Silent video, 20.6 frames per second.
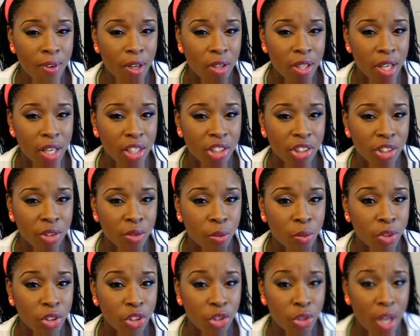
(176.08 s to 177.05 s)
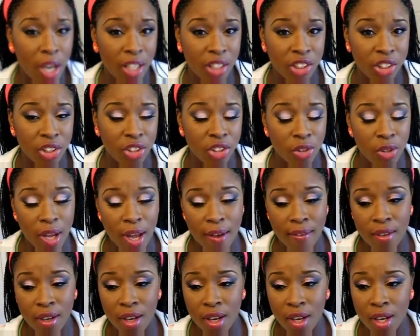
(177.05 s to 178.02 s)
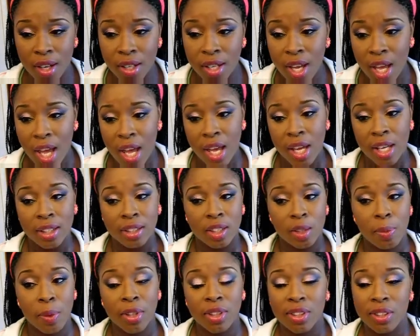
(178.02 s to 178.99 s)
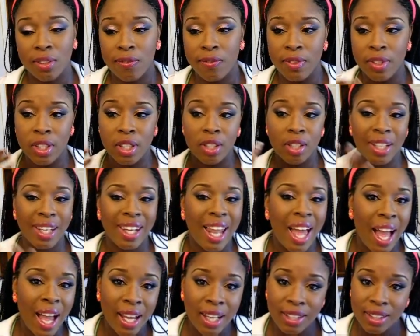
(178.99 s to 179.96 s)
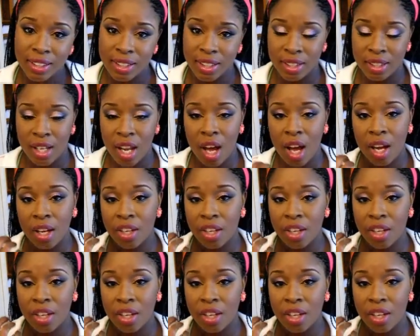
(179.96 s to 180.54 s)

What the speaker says: foundation when you actually do have it on. It's supposed to feel light and